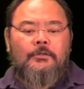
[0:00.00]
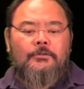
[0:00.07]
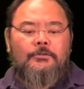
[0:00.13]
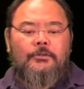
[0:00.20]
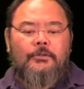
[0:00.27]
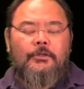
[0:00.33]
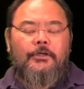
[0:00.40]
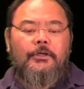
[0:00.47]

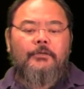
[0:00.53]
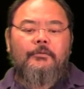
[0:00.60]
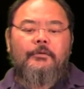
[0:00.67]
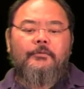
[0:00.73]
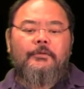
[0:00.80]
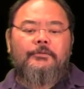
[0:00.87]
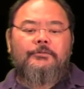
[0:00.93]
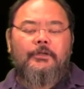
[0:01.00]
So here
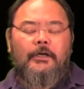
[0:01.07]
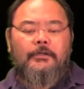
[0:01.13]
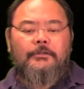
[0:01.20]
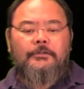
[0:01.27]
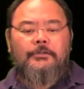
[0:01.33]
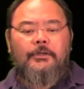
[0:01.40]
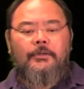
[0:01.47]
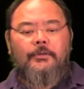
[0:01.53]
what we're trying
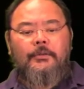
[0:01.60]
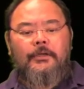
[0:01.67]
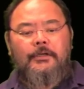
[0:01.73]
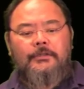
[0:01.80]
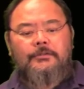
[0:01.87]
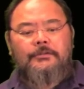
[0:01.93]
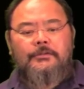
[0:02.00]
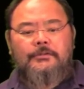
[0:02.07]
to do is,